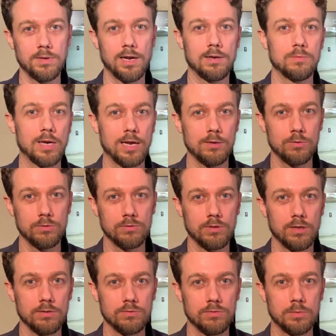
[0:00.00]
I learned a
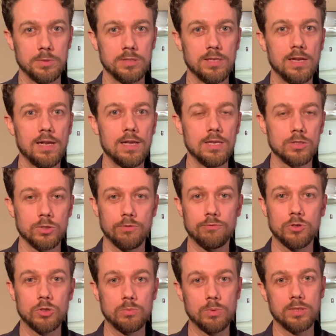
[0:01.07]
lot from it. So the
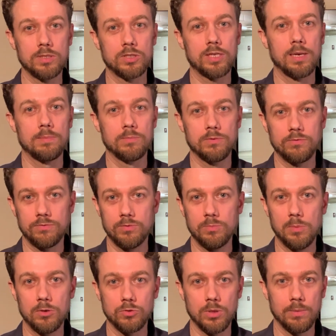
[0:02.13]
first one is kind of the
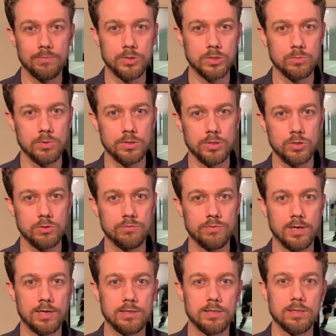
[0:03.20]
most obvious one that you
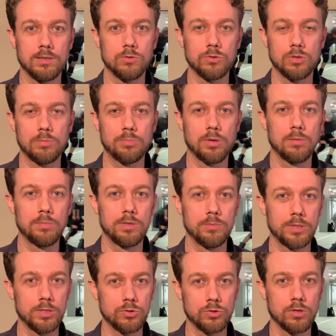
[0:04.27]
find also probably
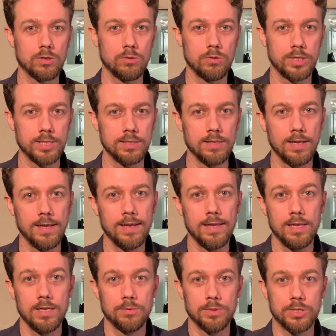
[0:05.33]
when you start learning it,
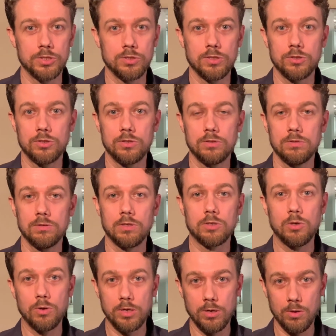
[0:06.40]
which is not
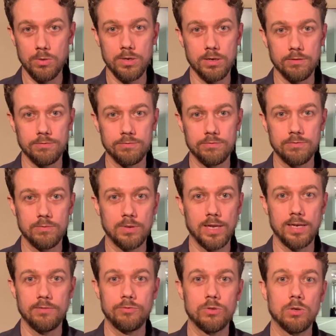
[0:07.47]
going low enough.
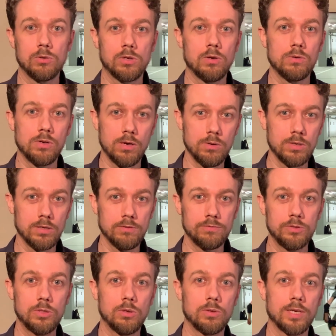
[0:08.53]
And if you don't go low enough,
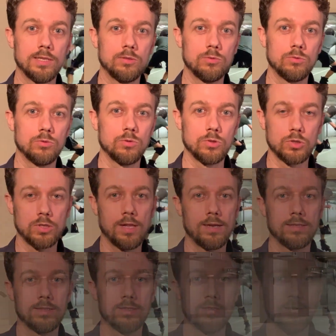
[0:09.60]
you don't get into a slide.